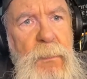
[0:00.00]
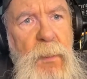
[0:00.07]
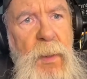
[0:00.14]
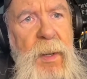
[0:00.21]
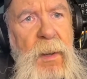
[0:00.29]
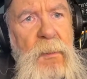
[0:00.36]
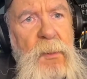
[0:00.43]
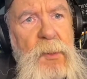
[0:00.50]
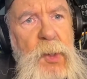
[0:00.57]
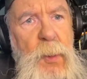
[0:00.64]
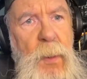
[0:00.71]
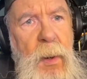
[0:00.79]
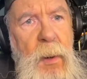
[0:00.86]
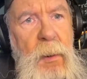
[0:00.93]
We know who
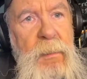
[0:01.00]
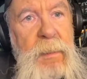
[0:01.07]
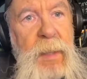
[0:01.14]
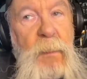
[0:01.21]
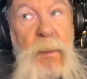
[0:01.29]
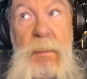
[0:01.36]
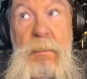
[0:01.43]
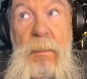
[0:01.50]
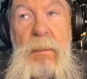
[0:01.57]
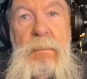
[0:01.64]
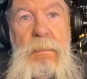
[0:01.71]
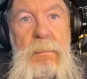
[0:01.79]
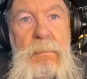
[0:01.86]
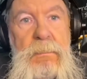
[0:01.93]
you are. I went,
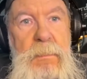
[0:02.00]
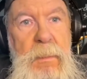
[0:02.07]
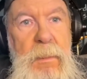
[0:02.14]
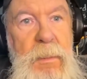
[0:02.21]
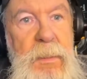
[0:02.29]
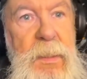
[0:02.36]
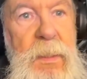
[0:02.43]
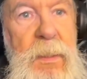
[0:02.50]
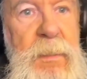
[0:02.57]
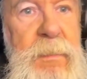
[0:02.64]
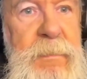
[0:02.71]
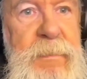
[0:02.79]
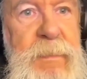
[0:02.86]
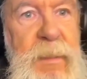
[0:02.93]
oh,
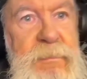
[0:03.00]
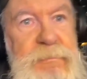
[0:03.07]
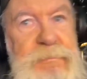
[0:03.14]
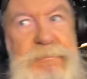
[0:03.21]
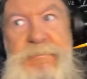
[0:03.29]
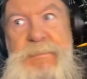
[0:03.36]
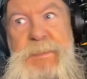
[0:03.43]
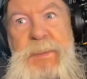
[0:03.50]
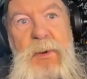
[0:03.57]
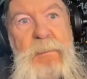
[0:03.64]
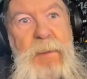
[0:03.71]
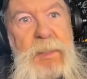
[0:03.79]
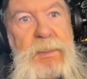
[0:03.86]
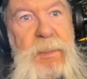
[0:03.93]
not pretty
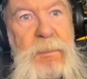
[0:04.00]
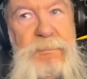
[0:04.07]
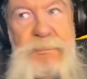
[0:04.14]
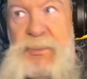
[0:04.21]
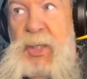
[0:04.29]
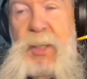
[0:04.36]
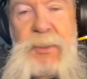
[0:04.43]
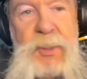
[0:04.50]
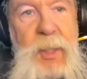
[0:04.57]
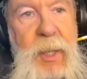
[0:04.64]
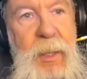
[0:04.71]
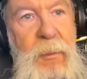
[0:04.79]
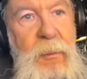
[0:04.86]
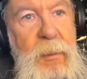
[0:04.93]
much on
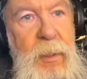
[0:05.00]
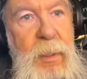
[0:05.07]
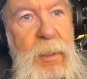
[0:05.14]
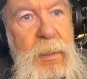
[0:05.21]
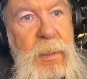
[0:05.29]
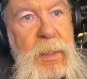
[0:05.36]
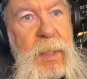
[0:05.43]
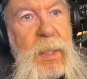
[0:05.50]
chit-chat, are you?